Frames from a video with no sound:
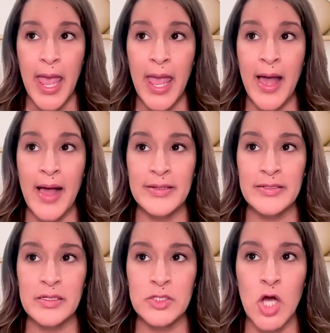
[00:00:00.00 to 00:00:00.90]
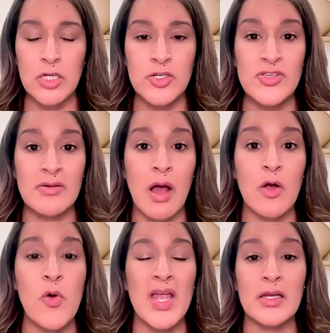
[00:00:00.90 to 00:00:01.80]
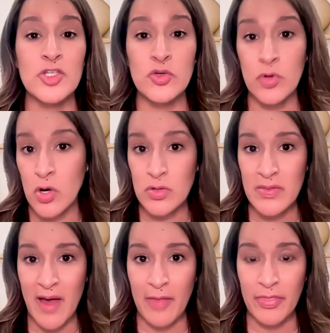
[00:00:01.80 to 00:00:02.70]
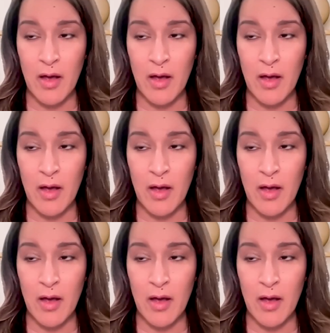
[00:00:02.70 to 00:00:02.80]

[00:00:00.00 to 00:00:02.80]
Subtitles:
And doctors are not quick to go to that.